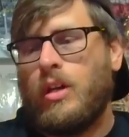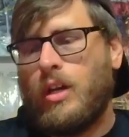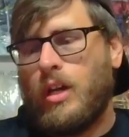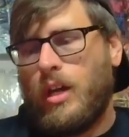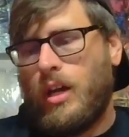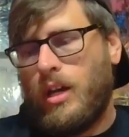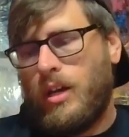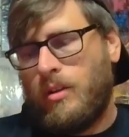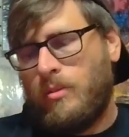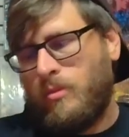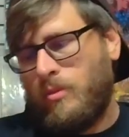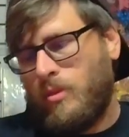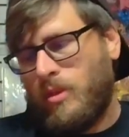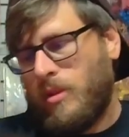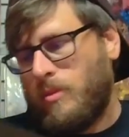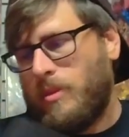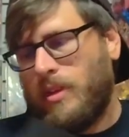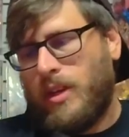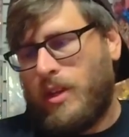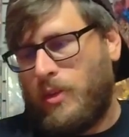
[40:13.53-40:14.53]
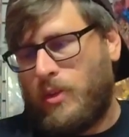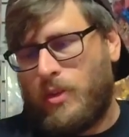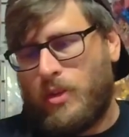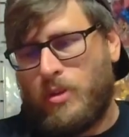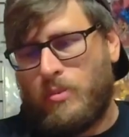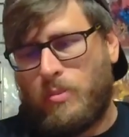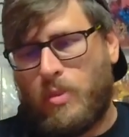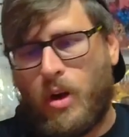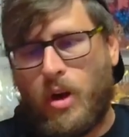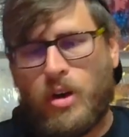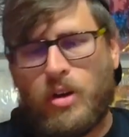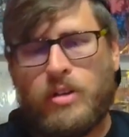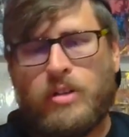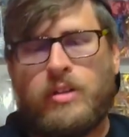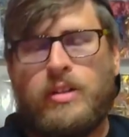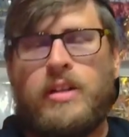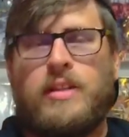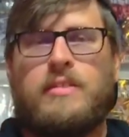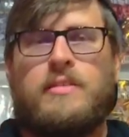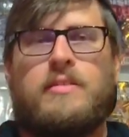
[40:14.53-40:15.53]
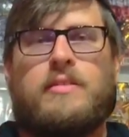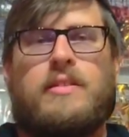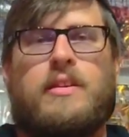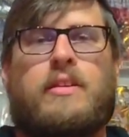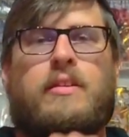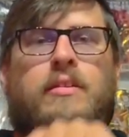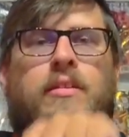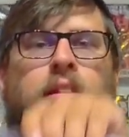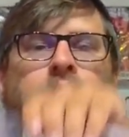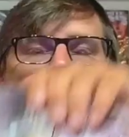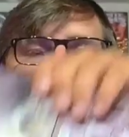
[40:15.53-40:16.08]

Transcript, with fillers: Or I mean a third part necessarily,